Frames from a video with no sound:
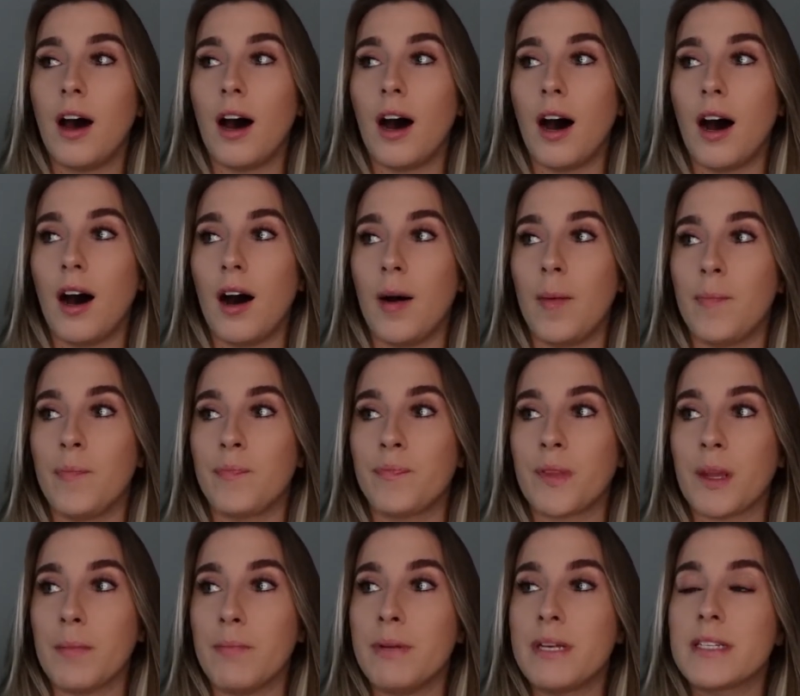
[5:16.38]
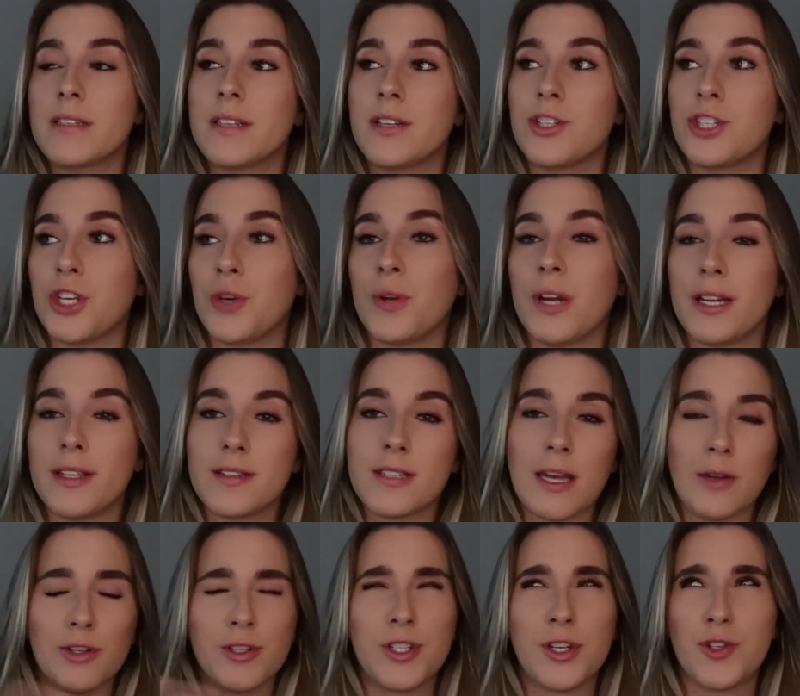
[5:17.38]
um, business units.
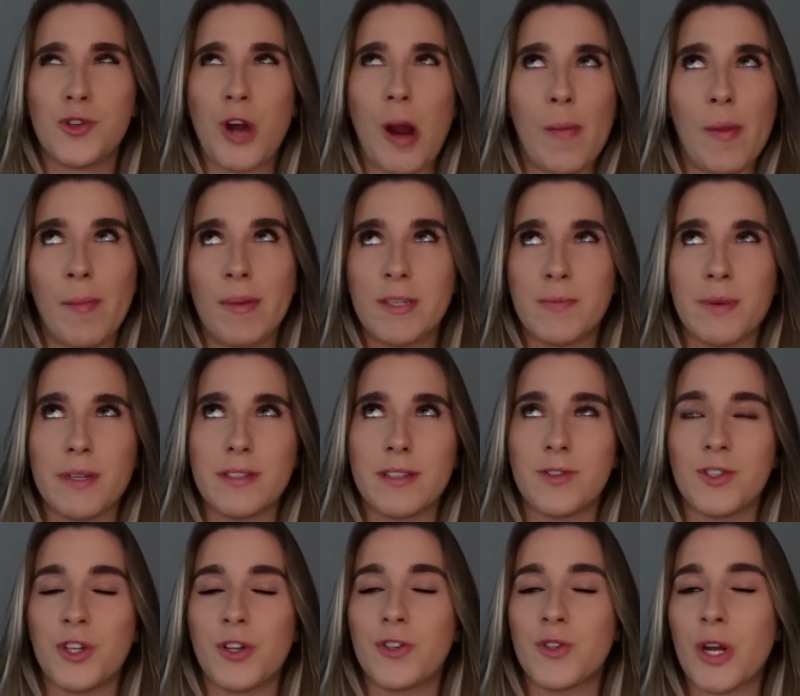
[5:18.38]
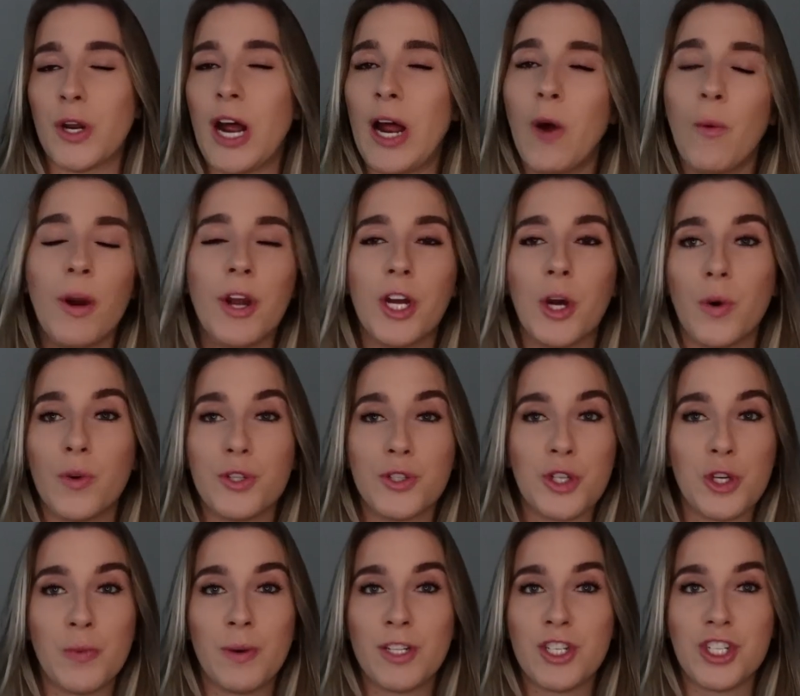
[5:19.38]
I'll just describe them as business units. So I don't want to go into
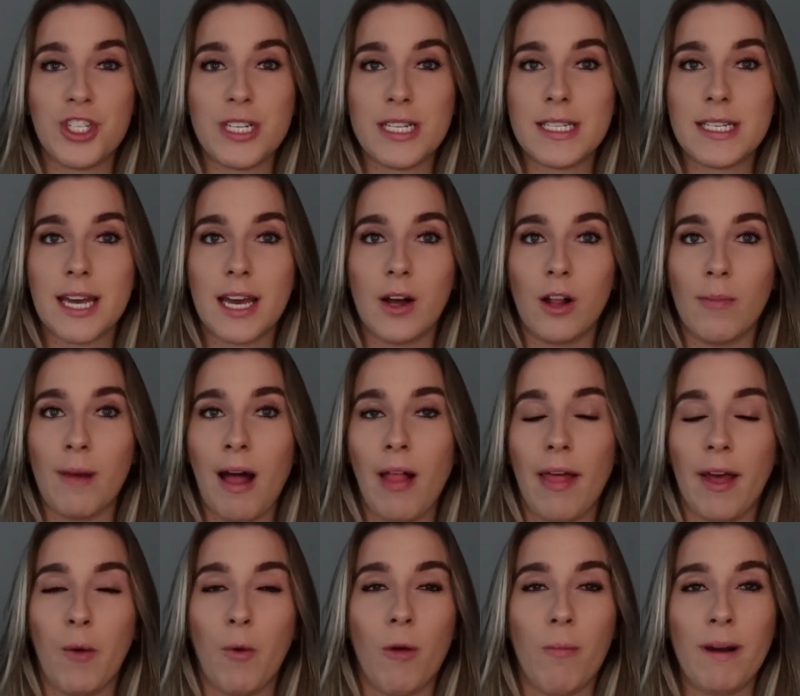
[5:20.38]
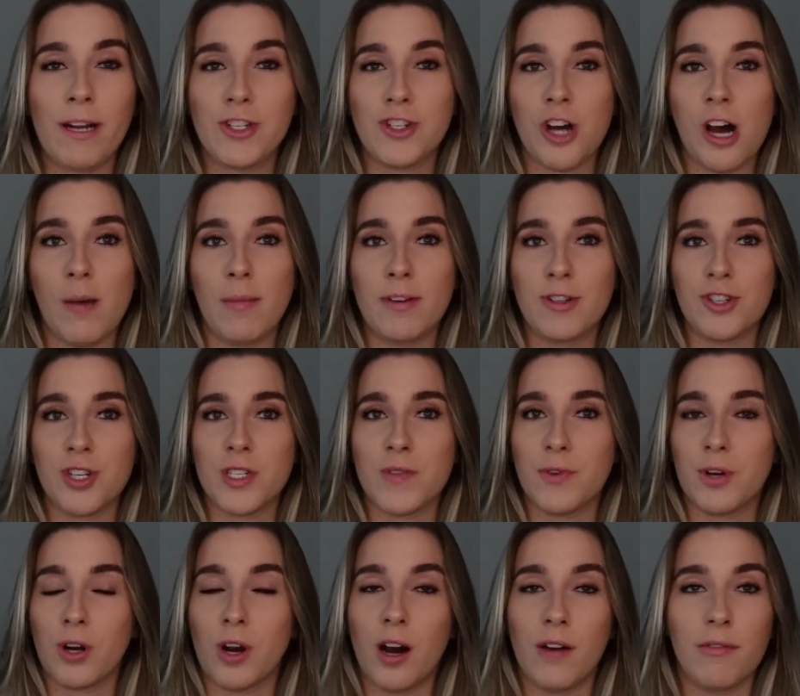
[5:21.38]
too much detail about like what my job is just
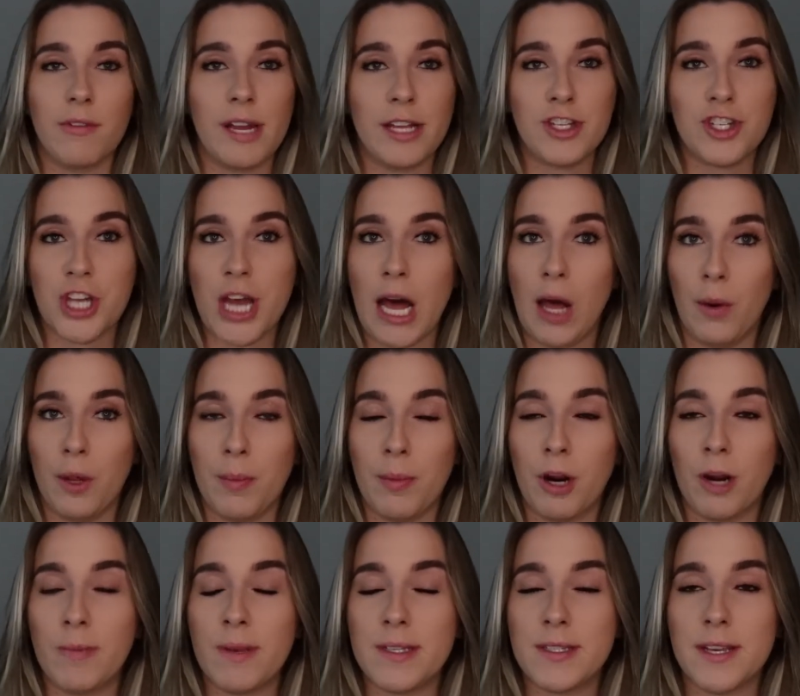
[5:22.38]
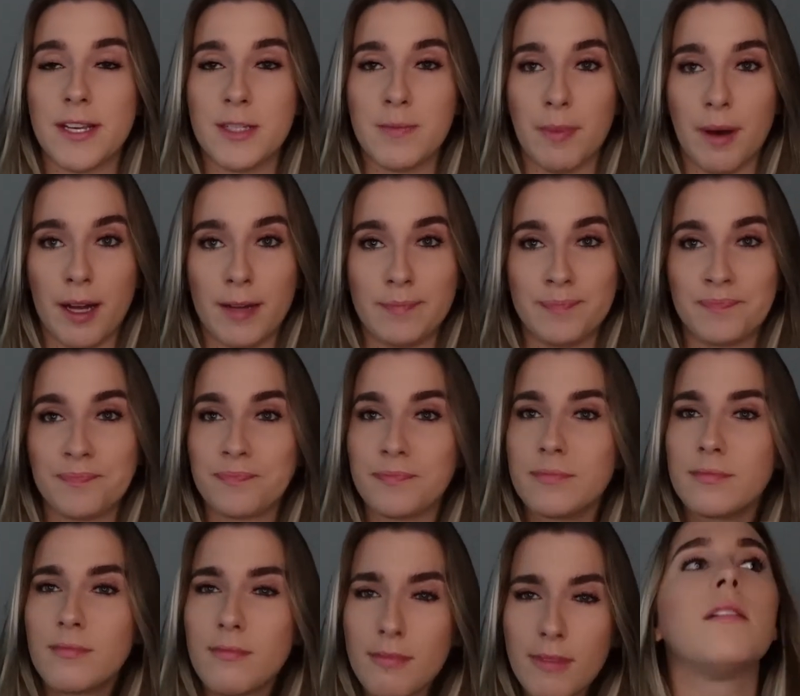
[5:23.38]
for confidentiality purposes, but
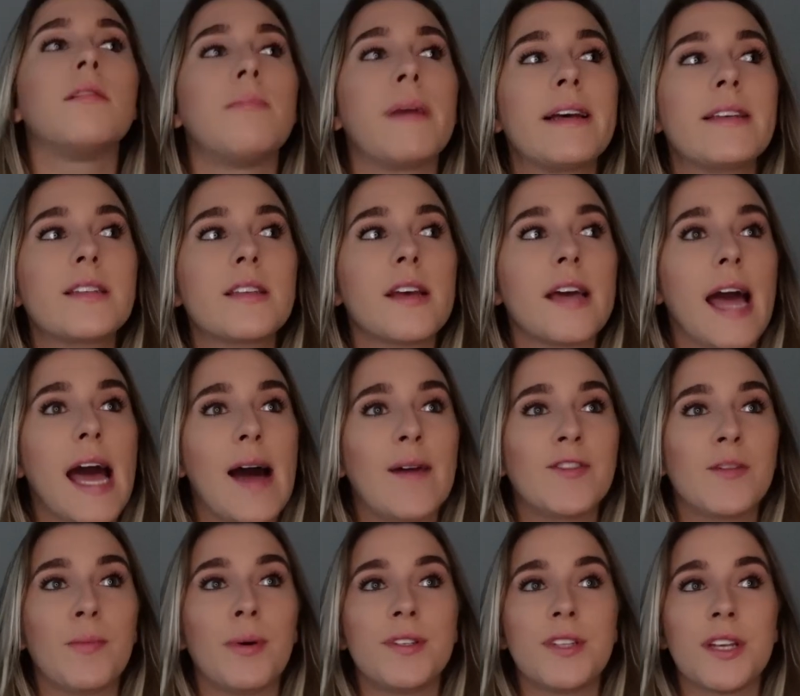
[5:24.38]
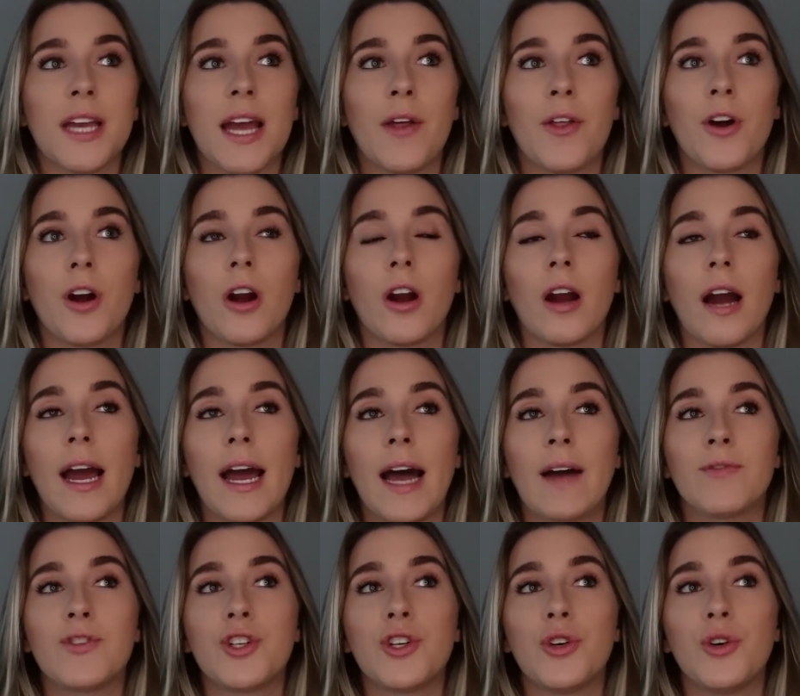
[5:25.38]
basically I have to put together, I
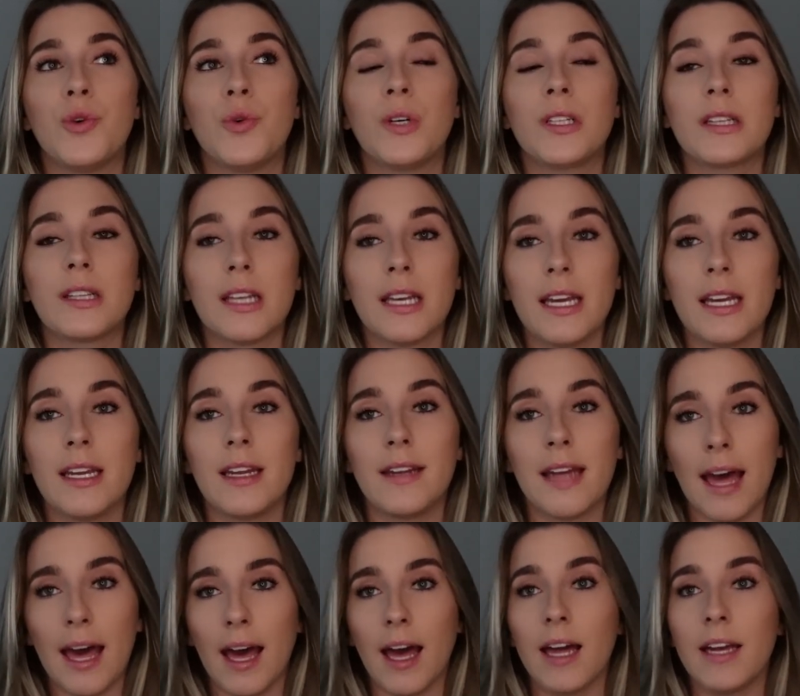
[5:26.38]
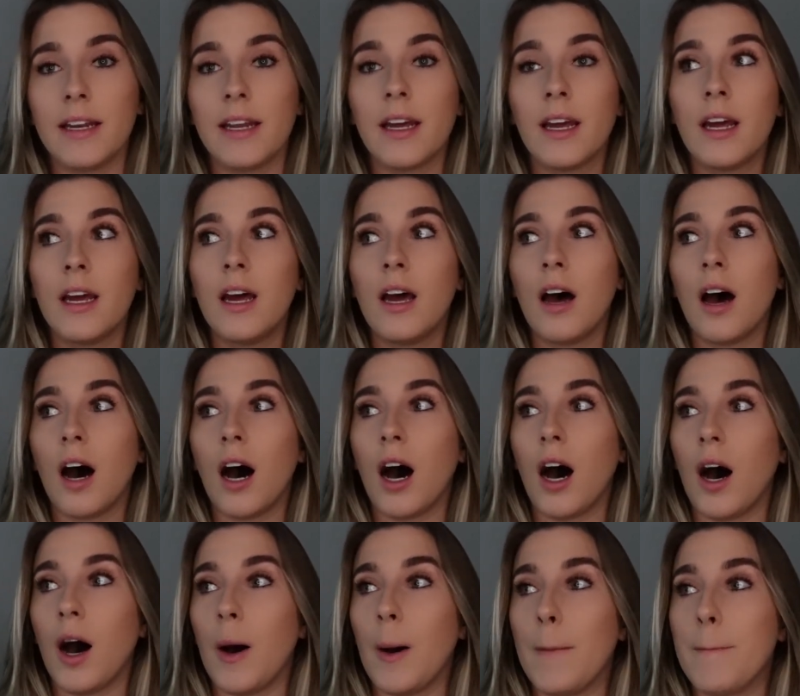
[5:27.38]
have to lead and head
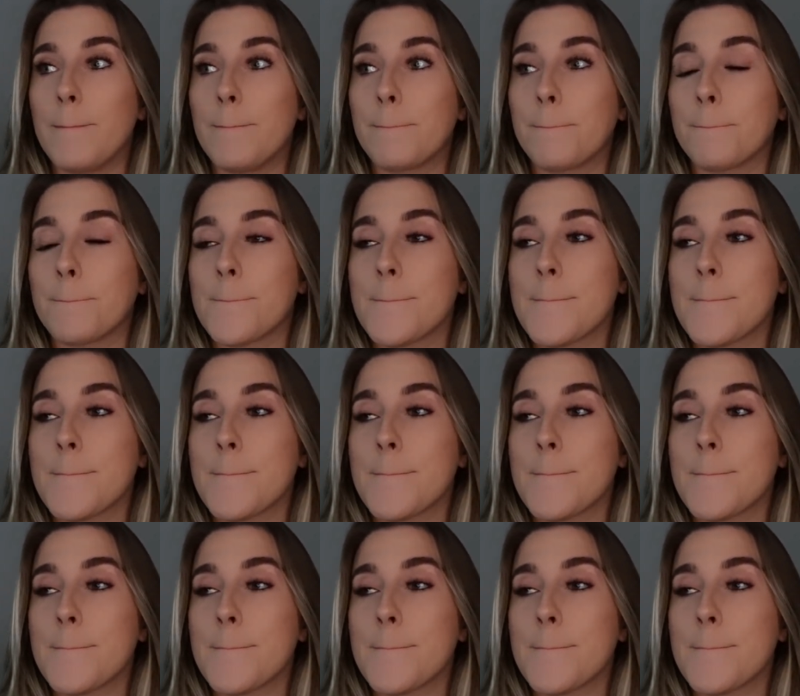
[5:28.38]
um,